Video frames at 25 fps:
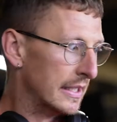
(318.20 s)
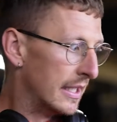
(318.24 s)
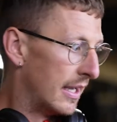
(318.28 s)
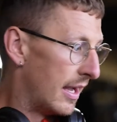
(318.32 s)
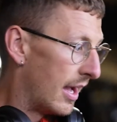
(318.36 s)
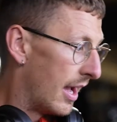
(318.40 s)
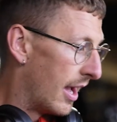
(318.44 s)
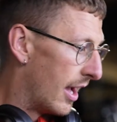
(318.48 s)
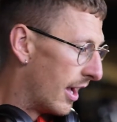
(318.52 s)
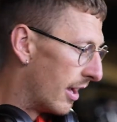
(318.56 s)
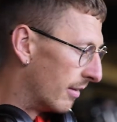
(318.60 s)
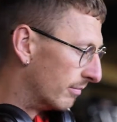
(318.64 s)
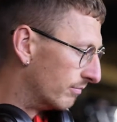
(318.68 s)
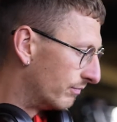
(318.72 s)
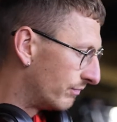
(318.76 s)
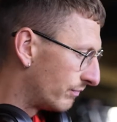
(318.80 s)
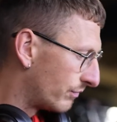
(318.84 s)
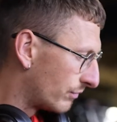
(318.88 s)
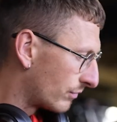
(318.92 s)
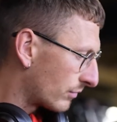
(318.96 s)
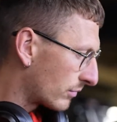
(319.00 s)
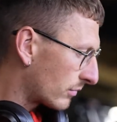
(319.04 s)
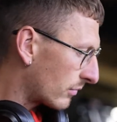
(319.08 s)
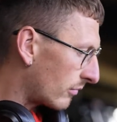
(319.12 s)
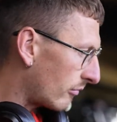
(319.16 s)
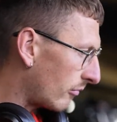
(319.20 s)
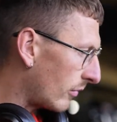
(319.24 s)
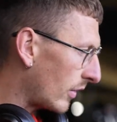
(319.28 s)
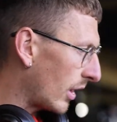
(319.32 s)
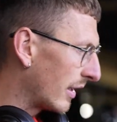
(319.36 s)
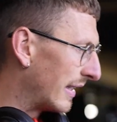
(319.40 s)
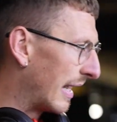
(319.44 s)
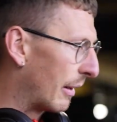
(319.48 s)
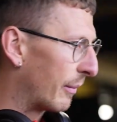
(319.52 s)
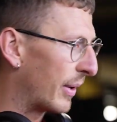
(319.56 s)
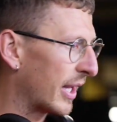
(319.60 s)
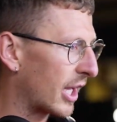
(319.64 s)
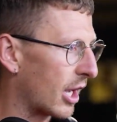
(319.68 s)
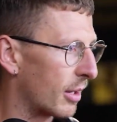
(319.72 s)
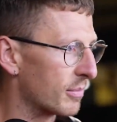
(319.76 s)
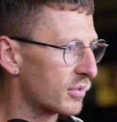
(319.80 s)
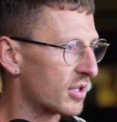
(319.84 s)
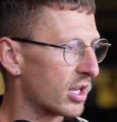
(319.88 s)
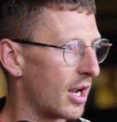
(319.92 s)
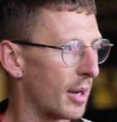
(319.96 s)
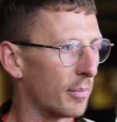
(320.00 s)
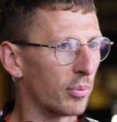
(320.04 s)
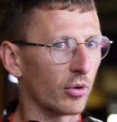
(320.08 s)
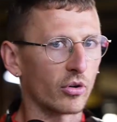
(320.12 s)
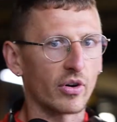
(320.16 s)
Now when it comes
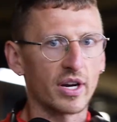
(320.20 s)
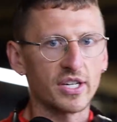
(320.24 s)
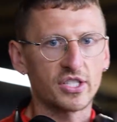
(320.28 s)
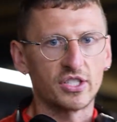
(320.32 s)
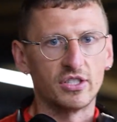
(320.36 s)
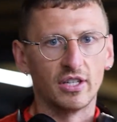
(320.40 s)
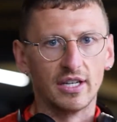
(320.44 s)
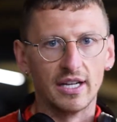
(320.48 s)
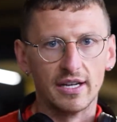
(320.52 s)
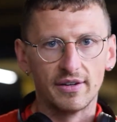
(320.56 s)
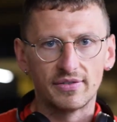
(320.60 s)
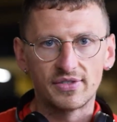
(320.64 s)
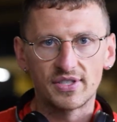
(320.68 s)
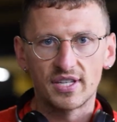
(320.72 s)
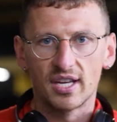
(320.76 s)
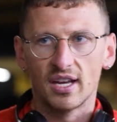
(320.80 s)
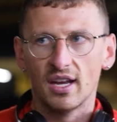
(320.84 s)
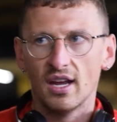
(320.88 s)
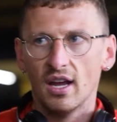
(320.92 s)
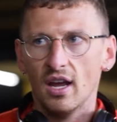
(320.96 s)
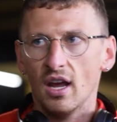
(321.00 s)
to like progression lifts,